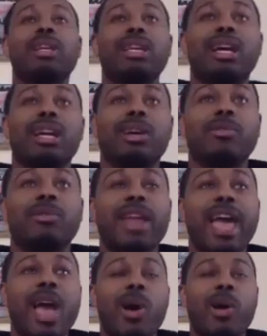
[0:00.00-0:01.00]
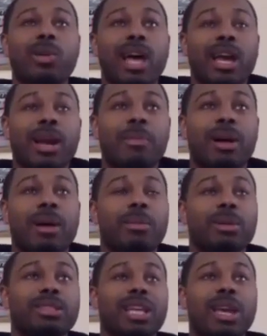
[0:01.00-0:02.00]
Whitney Young of now, like I'm, I'm
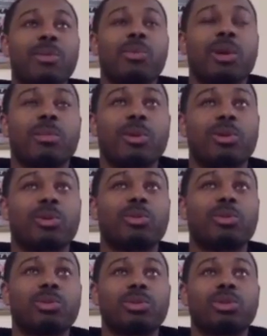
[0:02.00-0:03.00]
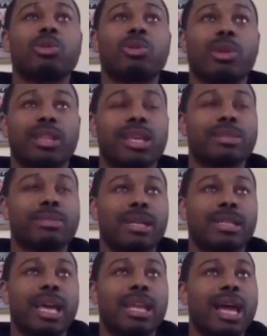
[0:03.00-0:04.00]
gonna say one more two quick things about that.